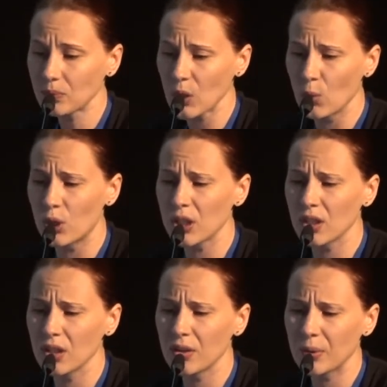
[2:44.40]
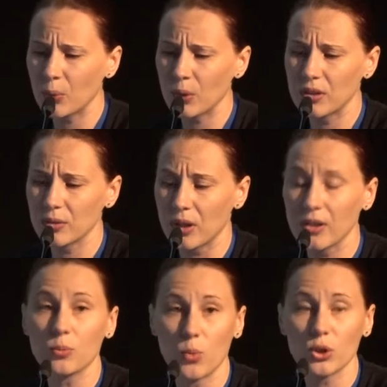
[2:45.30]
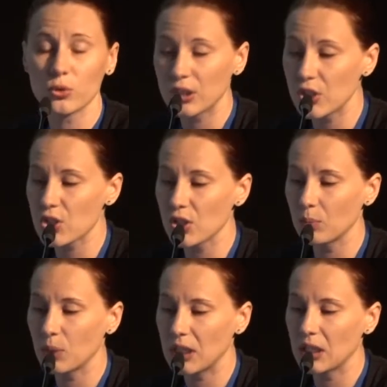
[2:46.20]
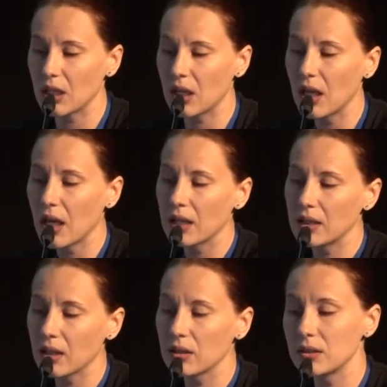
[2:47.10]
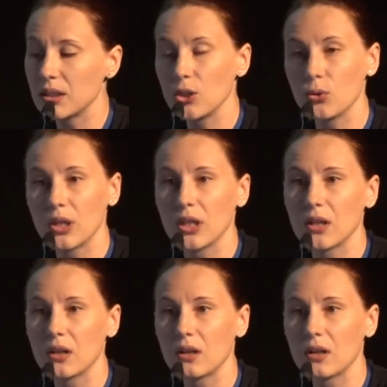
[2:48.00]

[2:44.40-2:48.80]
working with other more traditional media and then continuing